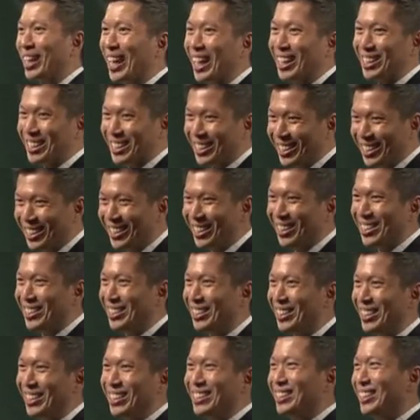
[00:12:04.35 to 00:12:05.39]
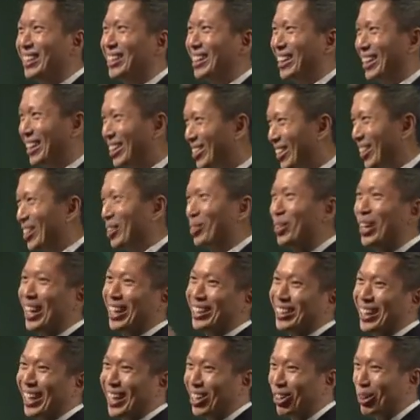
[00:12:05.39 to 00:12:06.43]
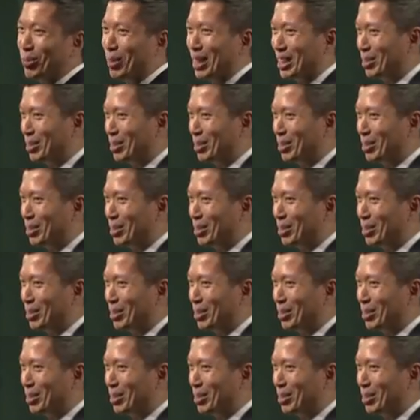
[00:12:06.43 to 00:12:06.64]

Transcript: CATS, the listing, then you can go and attend our